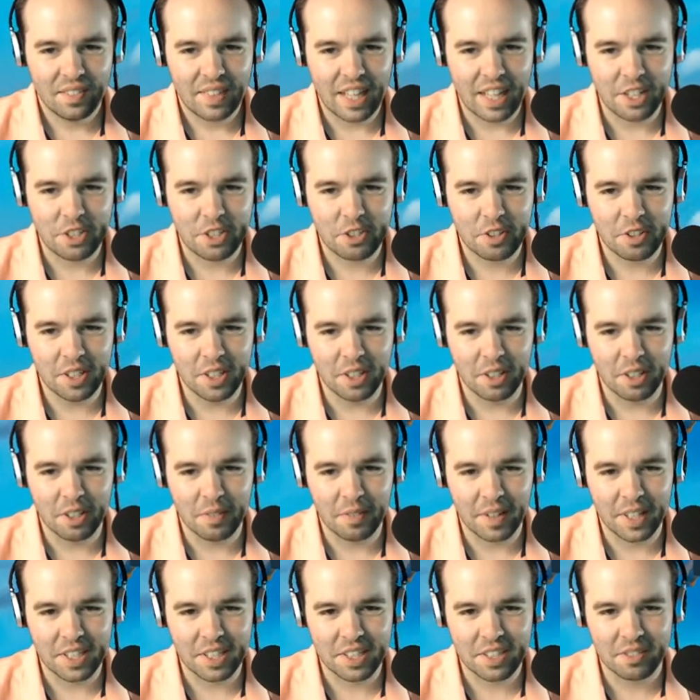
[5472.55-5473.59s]
the other one goes. That's true, if
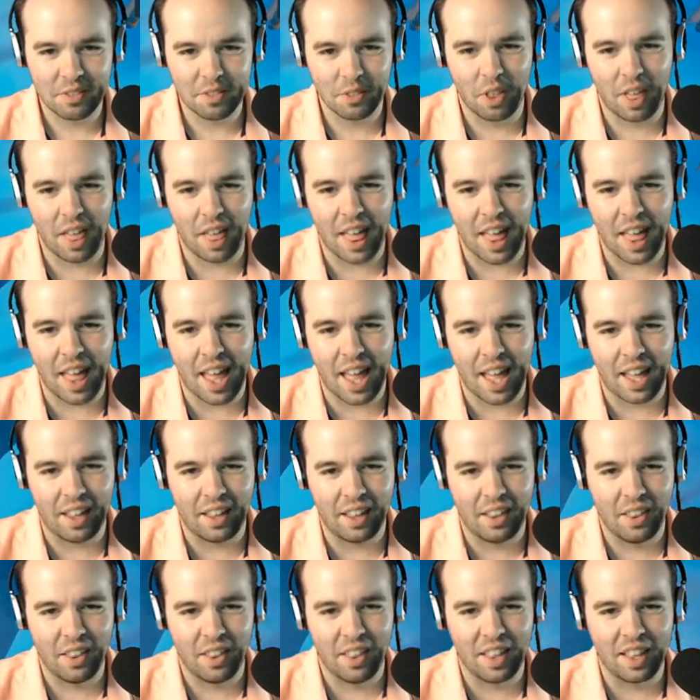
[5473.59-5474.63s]
I just...
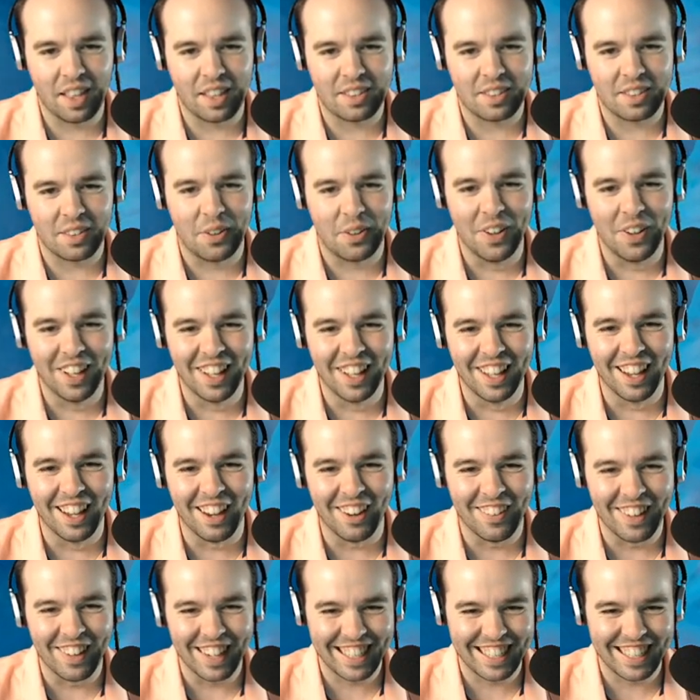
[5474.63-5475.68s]
Oh
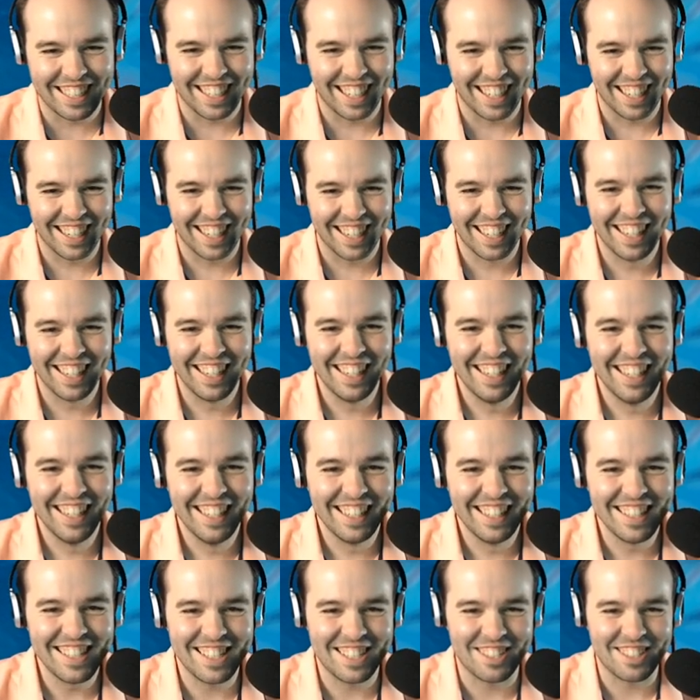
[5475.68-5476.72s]
my God.
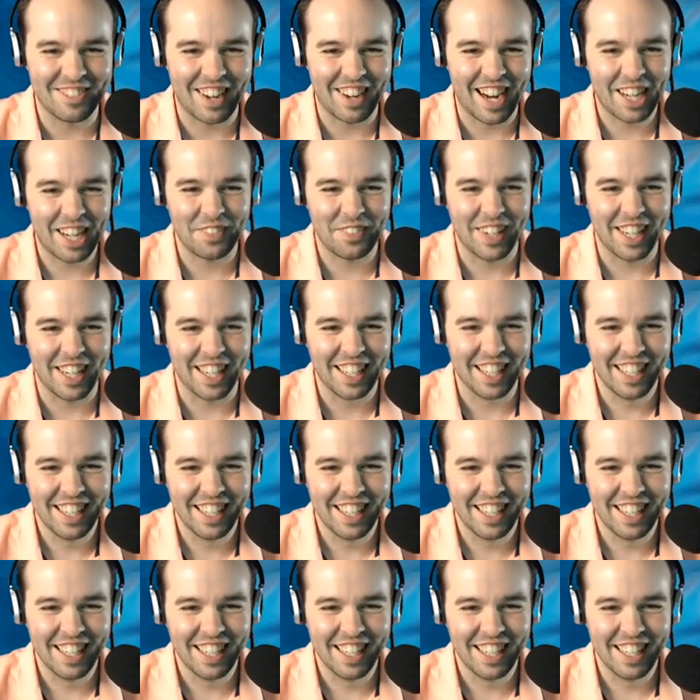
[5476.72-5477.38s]
Just drag me.